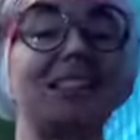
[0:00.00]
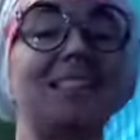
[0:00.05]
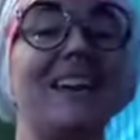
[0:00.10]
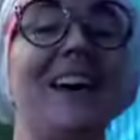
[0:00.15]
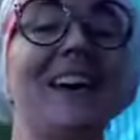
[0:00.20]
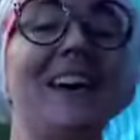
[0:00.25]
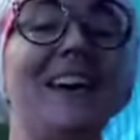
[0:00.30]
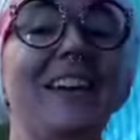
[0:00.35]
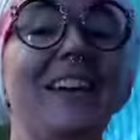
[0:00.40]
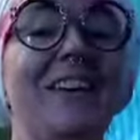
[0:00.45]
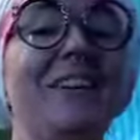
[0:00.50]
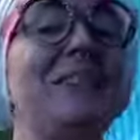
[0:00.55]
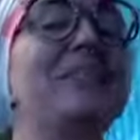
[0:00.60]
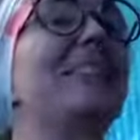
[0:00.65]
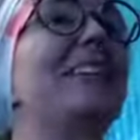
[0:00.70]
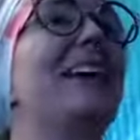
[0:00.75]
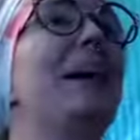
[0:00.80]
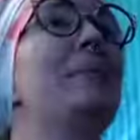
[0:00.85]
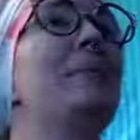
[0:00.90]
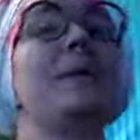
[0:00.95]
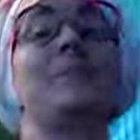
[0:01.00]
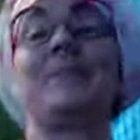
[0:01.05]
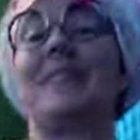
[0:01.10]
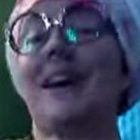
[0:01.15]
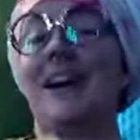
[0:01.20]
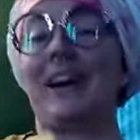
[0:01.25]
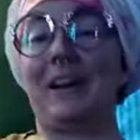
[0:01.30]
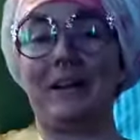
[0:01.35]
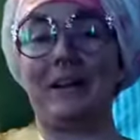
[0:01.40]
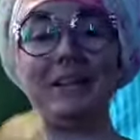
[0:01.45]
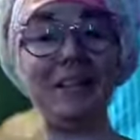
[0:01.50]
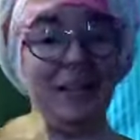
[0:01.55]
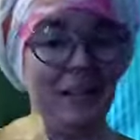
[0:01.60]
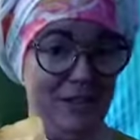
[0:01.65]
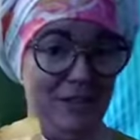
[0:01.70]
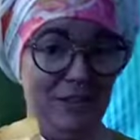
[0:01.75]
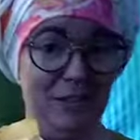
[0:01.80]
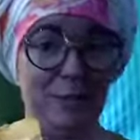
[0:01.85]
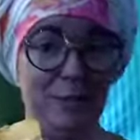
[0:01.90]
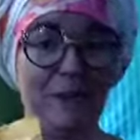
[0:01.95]
not talking to you tim i'm talking
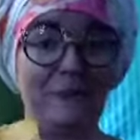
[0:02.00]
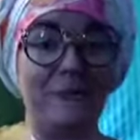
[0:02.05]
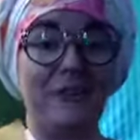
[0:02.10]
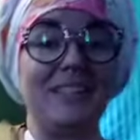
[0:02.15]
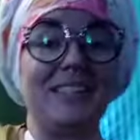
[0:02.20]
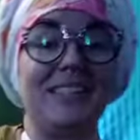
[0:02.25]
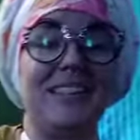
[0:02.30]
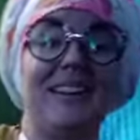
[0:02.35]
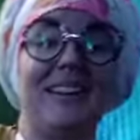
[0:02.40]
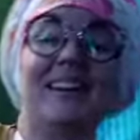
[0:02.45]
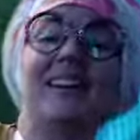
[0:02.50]
I to know. my friends